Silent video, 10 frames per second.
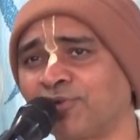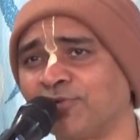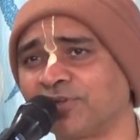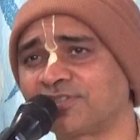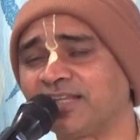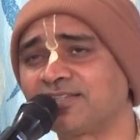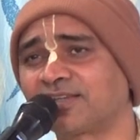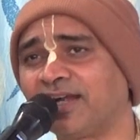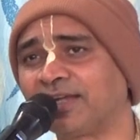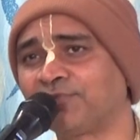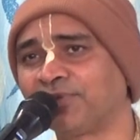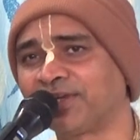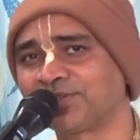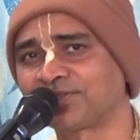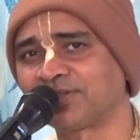for our sense
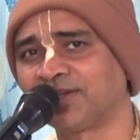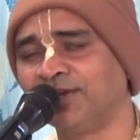gratification,